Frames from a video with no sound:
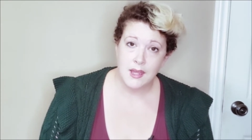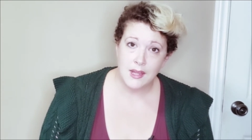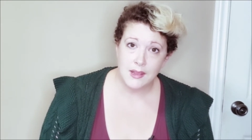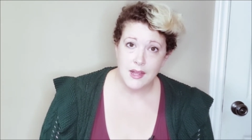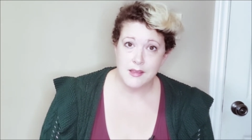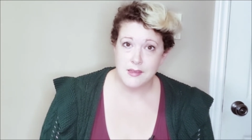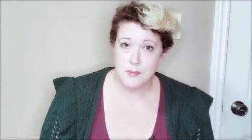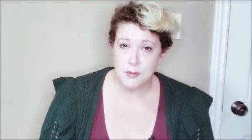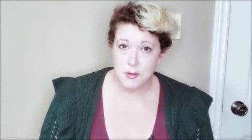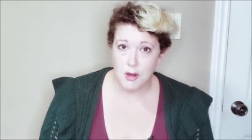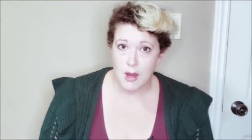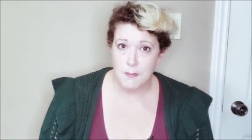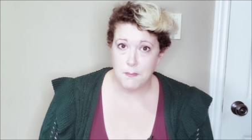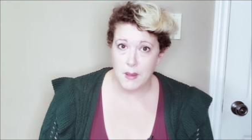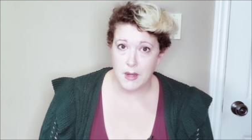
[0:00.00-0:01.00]
hit that
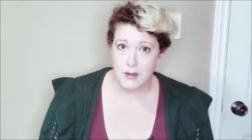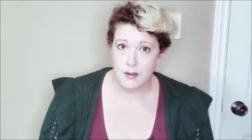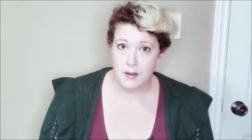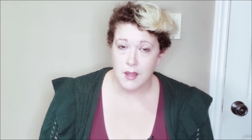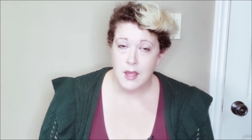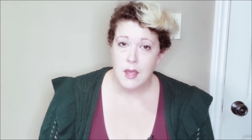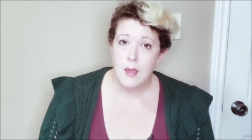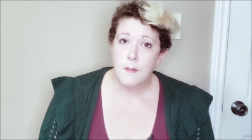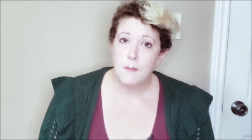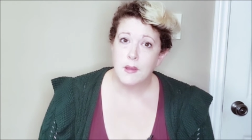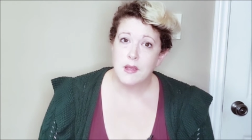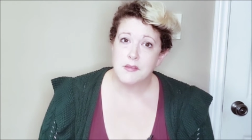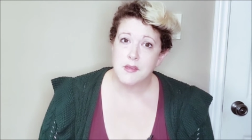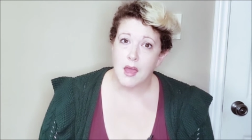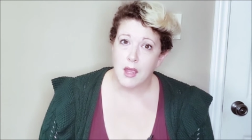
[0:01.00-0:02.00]
subscribe button
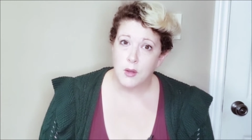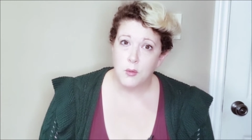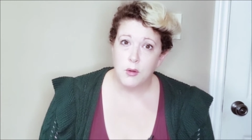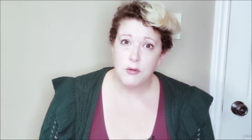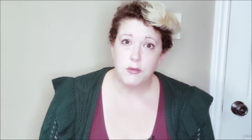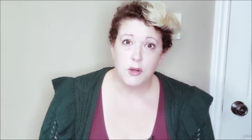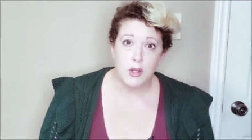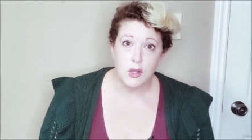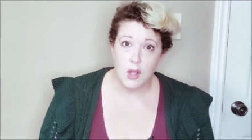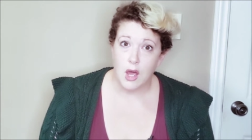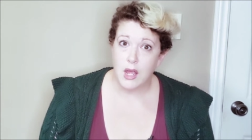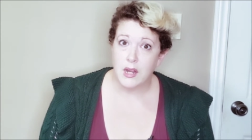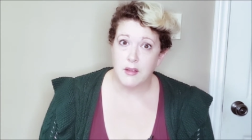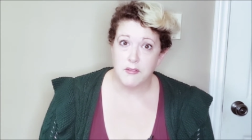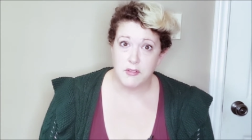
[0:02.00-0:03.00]
because I go over a
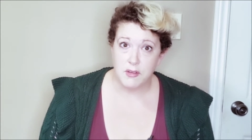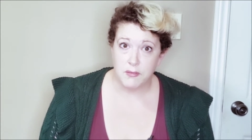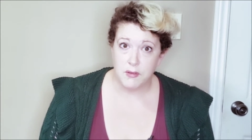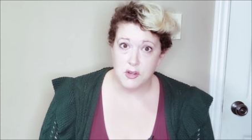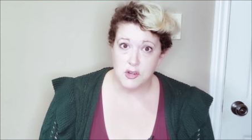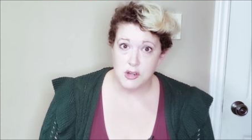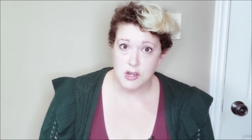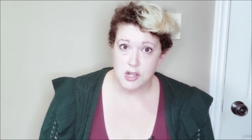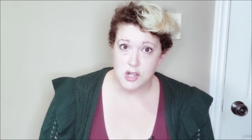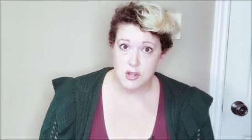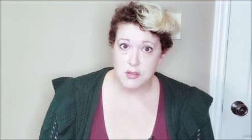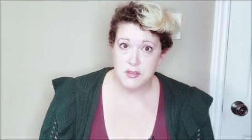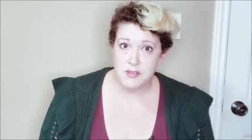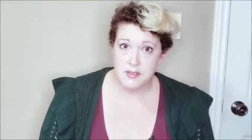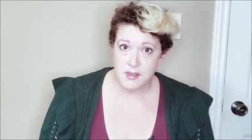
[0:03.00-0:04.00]
lot of different
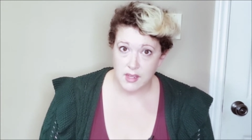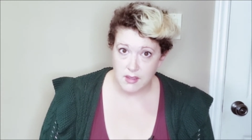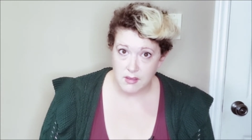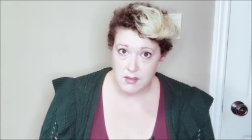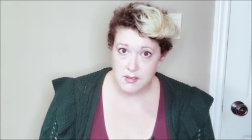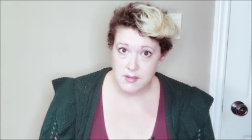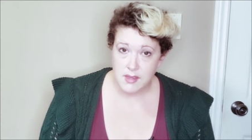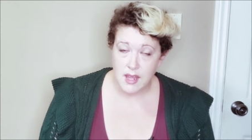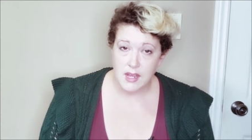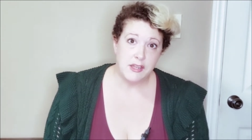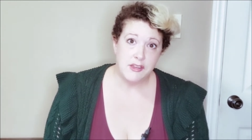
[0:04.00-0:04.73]
traditional skills